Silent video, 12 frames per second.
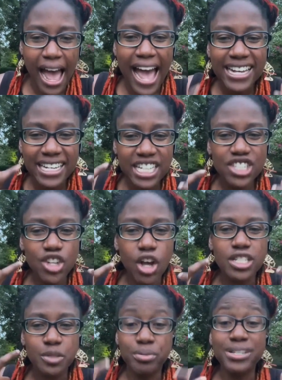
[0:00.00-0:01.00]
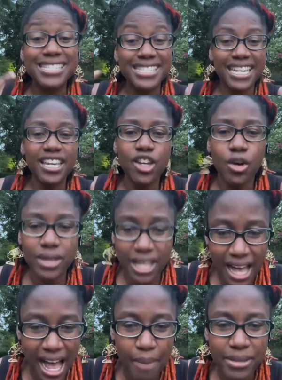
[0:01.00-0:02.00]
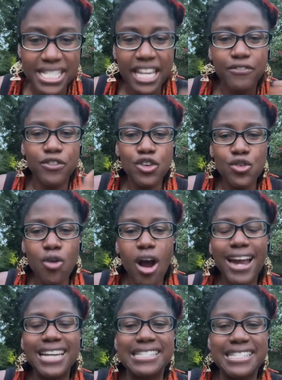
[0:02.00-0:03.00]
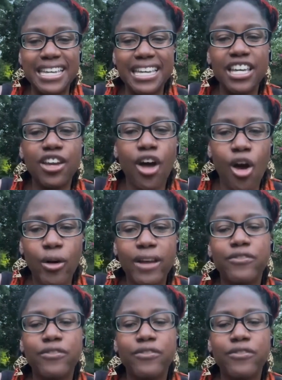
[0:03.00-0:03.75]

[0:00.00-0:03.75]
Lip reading: I need y'all to put CEO in the comments if you are a CEO,